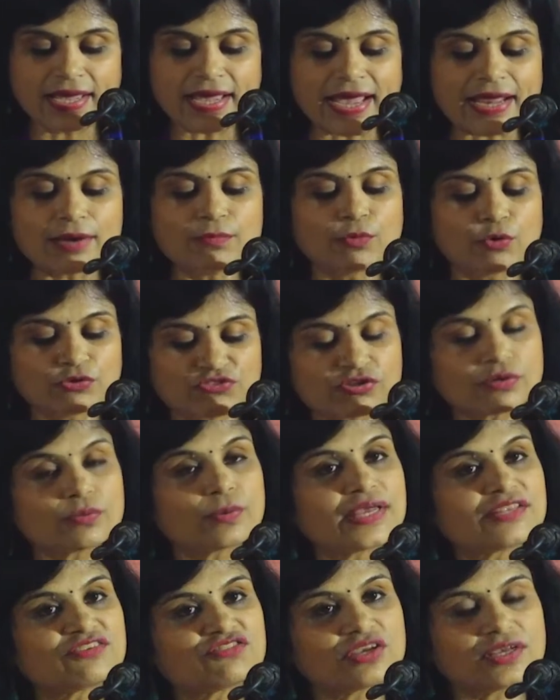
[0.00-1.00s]
and
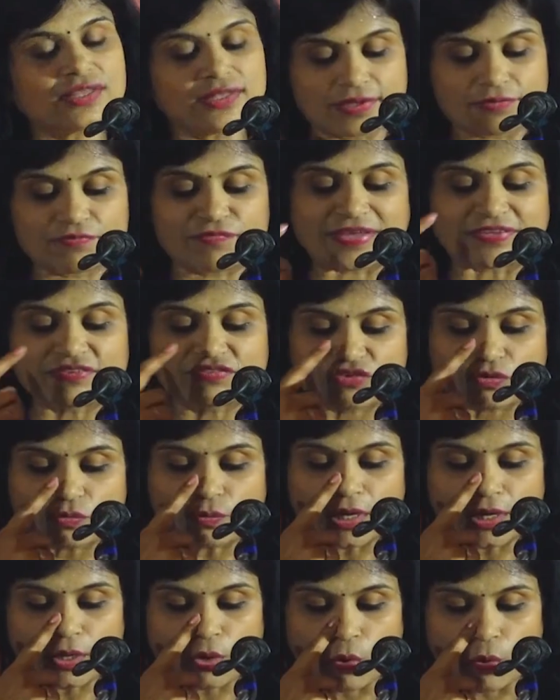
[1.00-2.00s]
motivating the
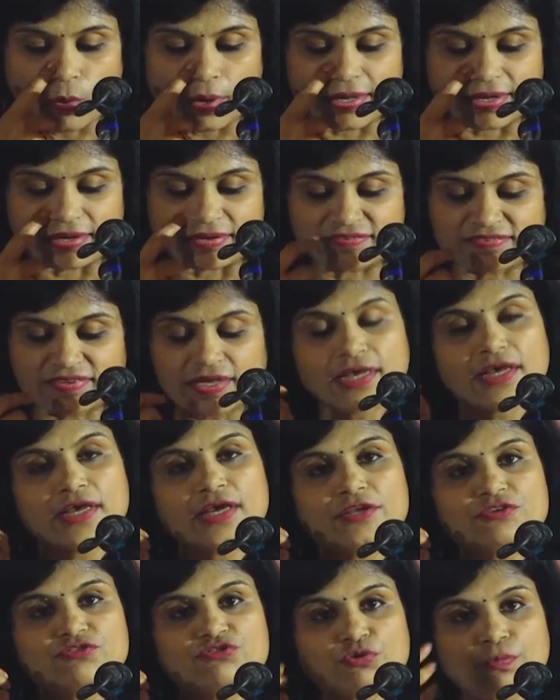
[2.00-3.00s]
festival goers
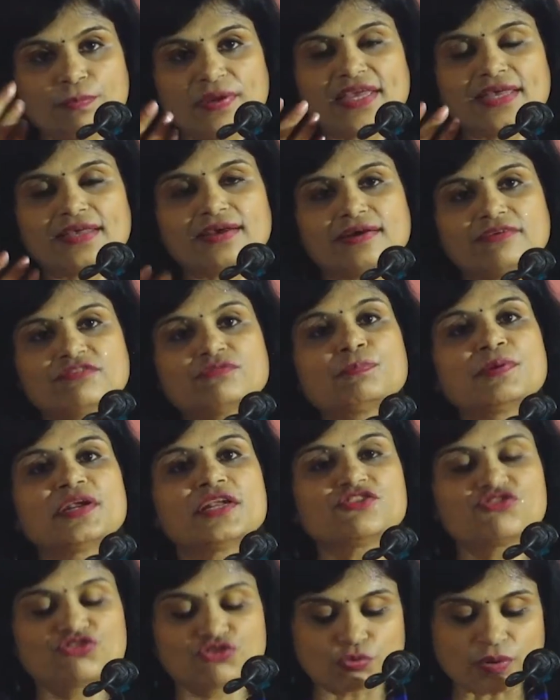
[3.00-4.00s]
to be
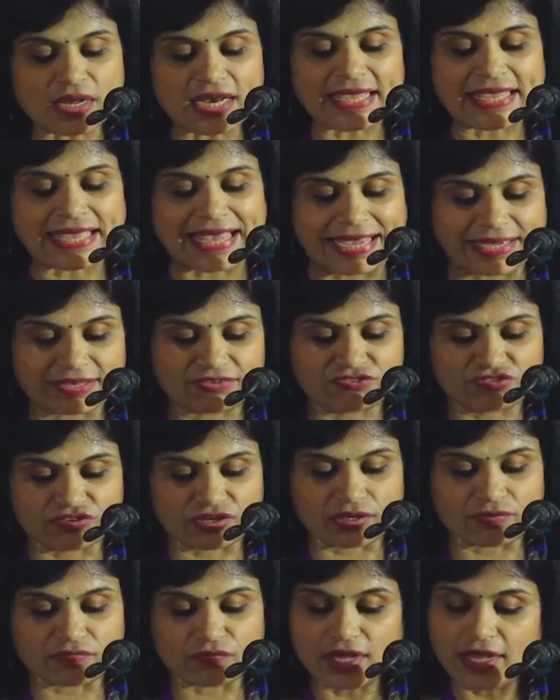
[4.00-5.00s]
spiritually
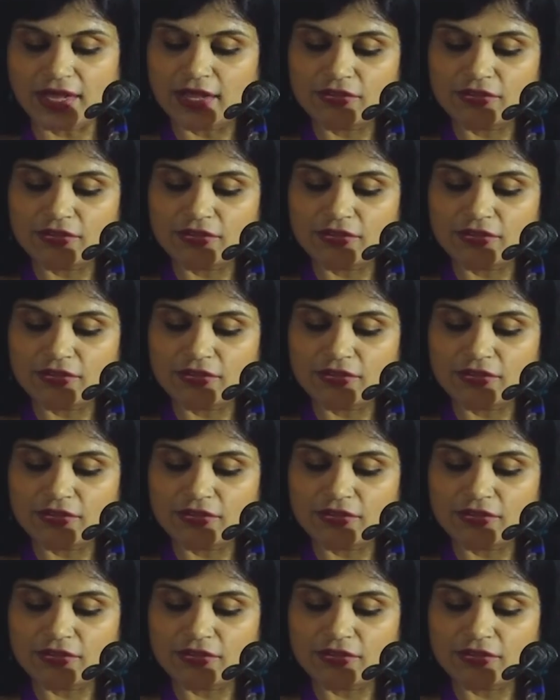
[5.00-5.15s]
active.